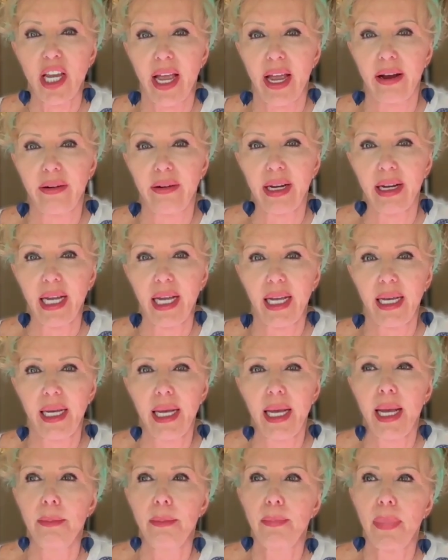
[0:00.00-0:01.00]
area,
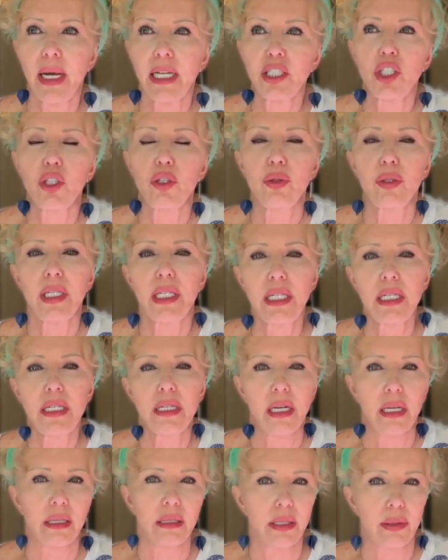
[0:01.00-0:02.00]
but you didn't
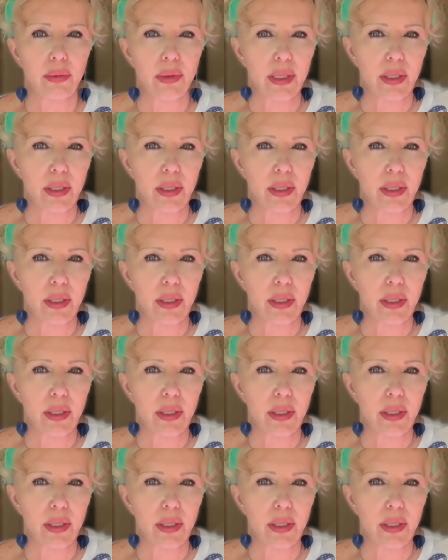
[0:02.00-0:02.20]
know there were